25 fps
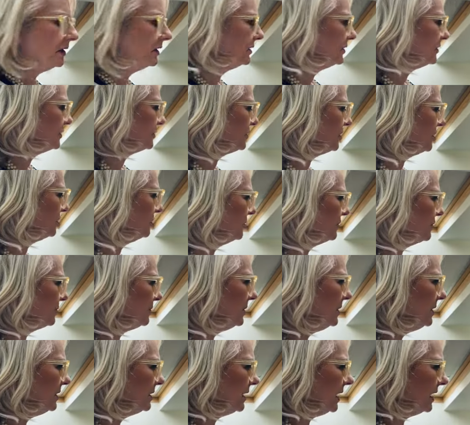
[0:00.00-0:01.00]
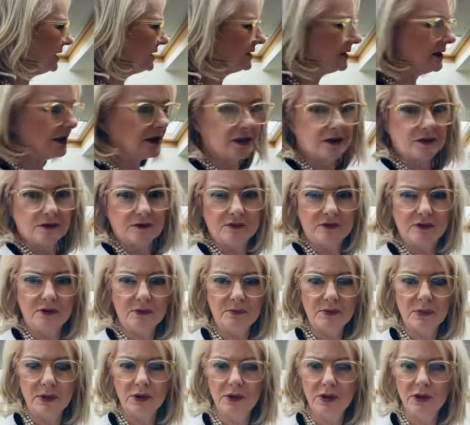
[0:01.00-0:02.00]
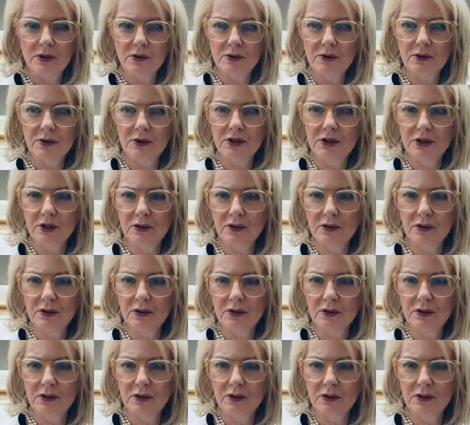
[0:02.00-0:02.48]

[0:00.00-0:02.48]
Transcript: So three glasses from Lux